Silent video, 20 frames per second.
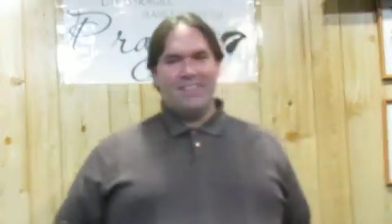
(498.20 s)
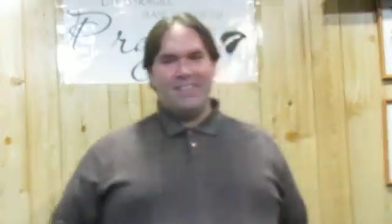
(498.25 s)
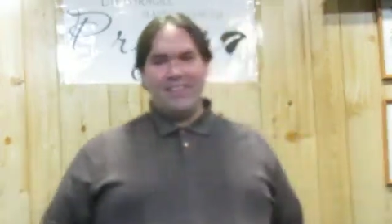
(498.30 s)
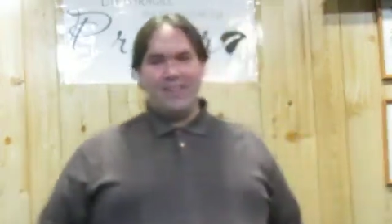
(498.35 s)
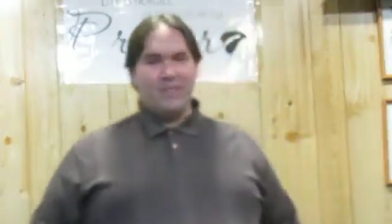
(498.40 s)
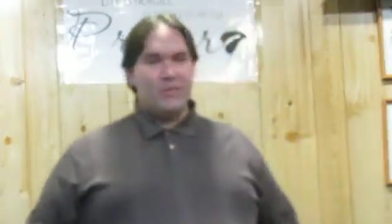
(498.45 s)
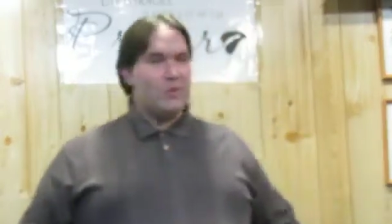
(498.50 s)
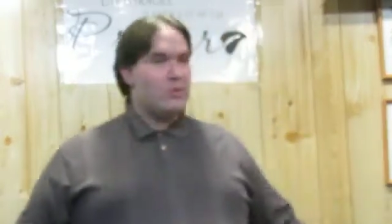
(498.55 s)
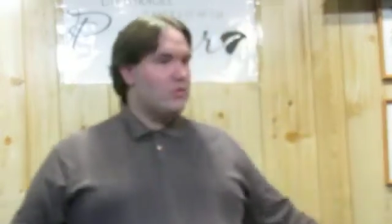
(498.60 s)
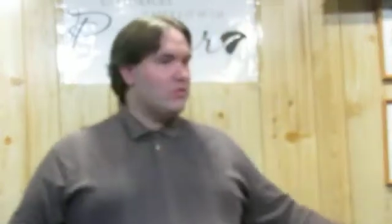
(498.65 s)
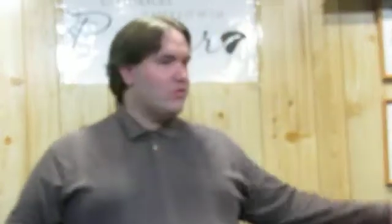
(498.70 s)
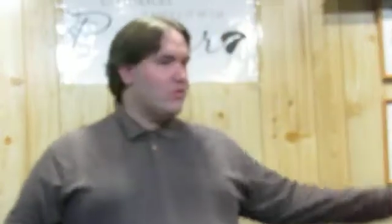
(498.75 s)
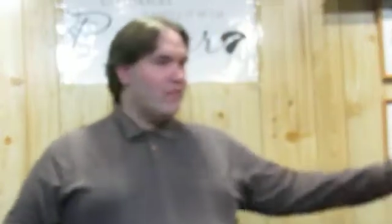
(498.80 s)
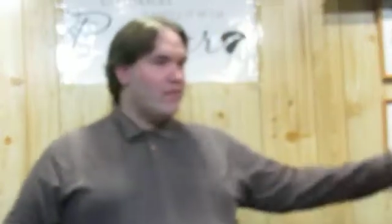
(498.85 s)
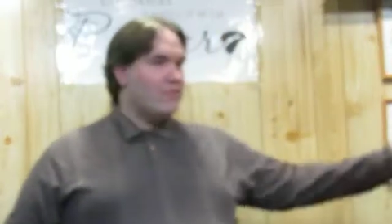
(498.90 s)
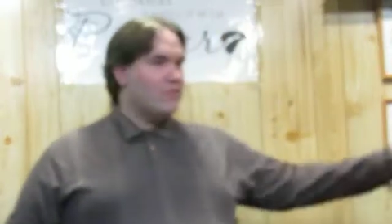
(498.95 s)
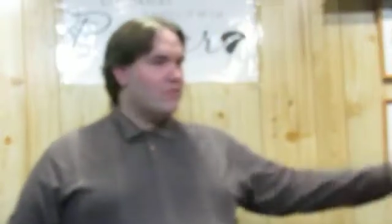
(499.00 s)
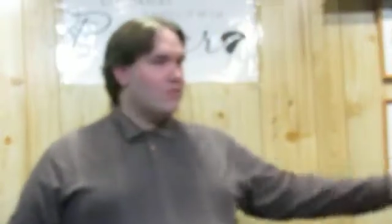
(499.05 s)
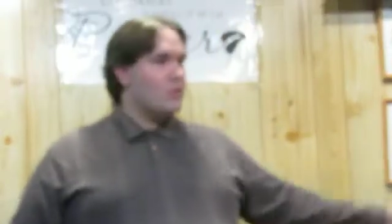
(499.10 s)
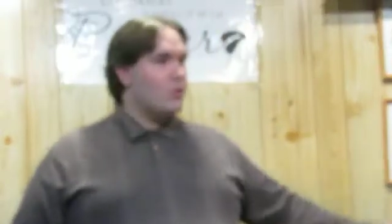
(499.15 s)
If there was a
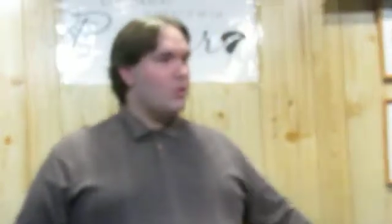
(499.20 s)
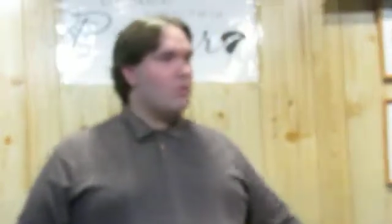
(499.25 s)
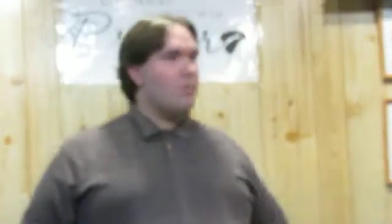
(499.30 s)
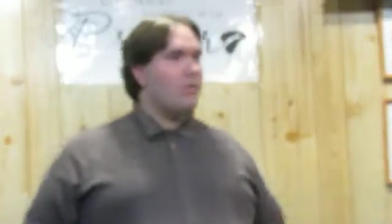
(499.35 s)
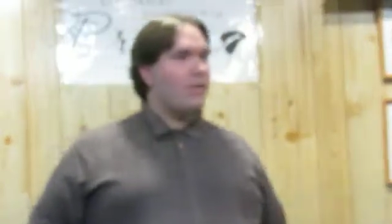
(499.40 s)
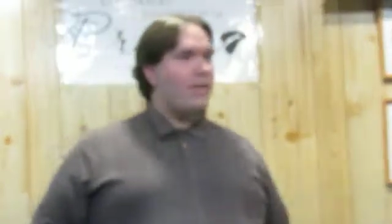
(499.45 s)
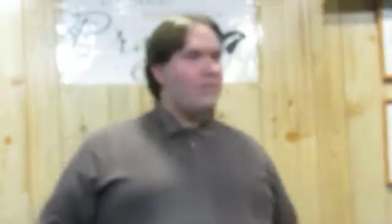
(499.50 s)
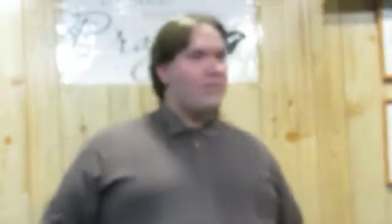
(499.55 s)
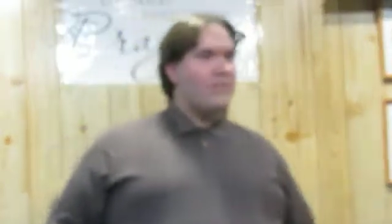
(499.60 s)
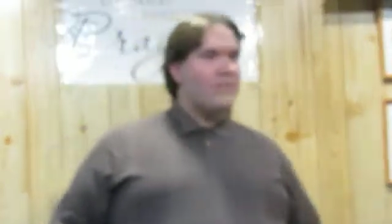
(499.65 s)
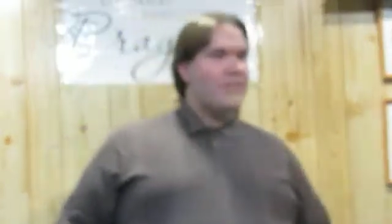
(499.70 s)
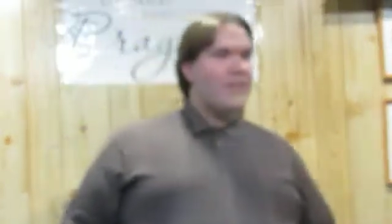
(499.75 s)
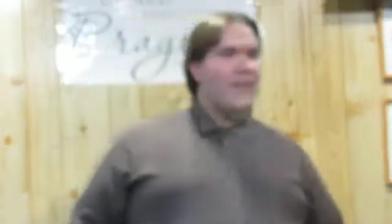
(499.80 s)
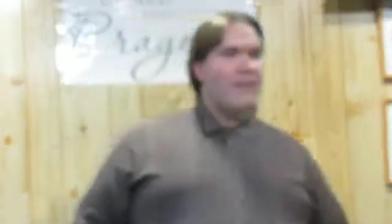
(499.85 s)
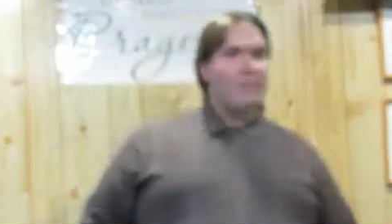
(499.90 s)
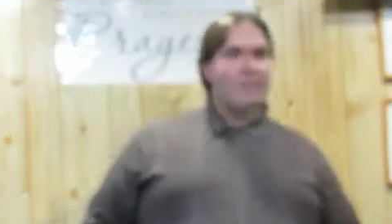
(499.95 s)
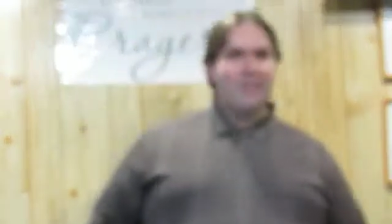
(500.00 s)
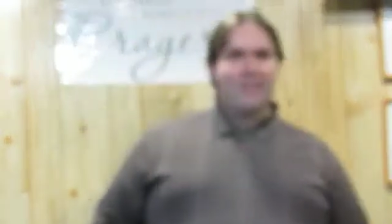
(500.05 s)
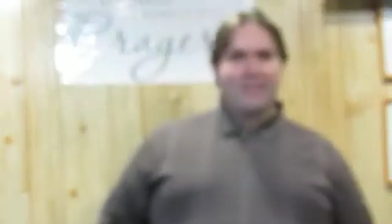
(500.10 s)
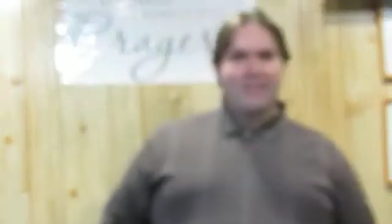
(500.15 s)
chance to score up 11
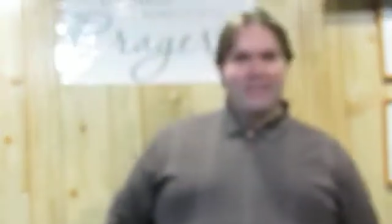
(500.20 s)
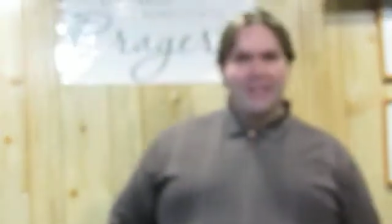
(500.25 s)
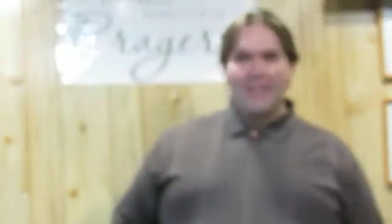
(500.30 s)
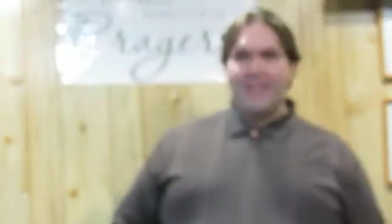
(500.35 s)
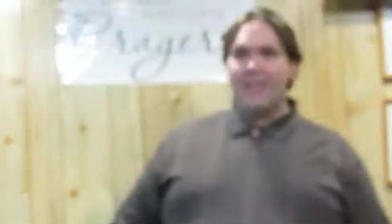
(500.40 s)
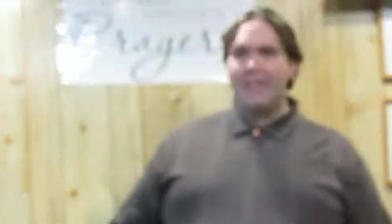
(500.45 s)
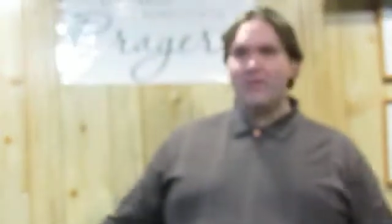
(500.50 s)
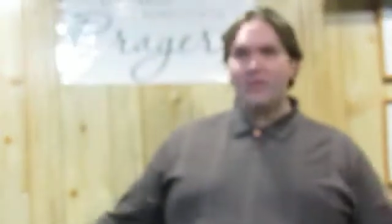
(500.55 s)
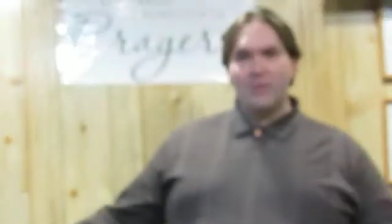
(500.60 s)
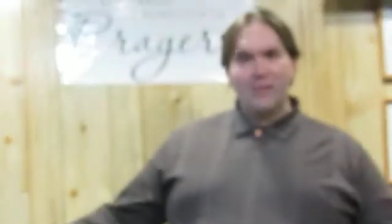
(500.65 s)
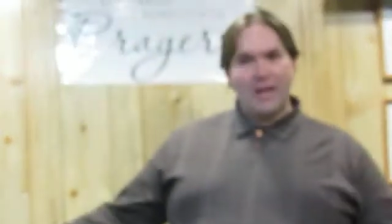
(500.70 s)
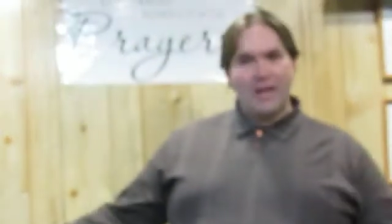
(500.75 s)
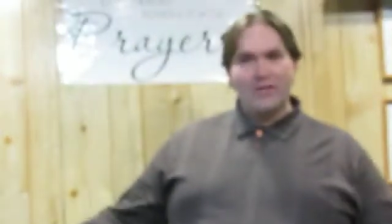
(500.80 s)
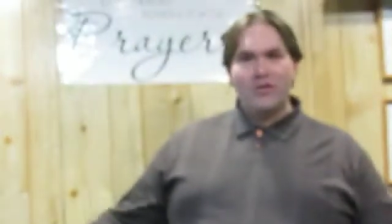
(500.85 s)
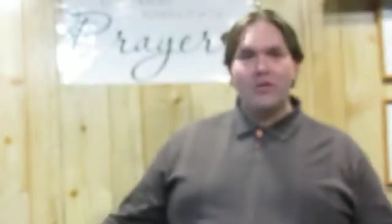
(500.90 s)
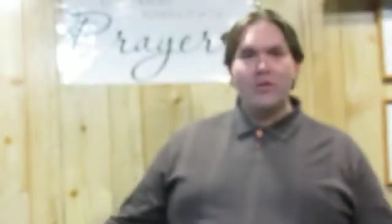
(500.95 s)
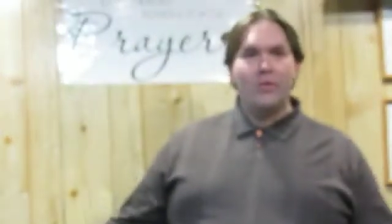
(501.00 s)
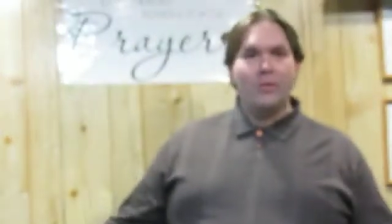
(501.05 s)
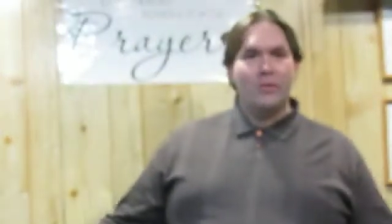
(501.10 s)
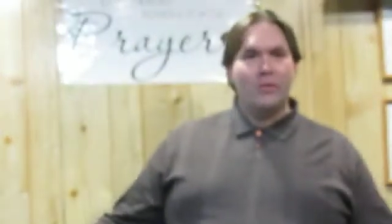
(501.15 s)
times out of 10, I'd do that
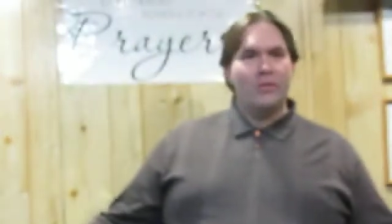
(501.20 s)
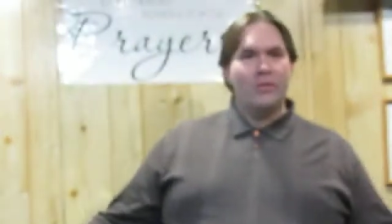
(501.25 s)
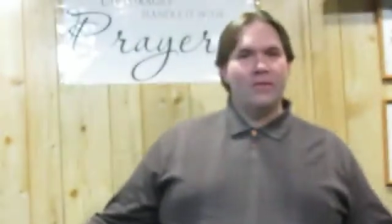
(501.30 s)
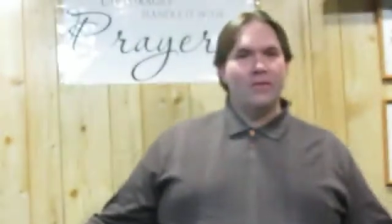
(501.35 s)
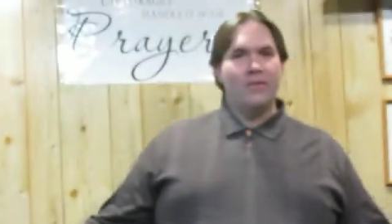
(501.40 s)
too.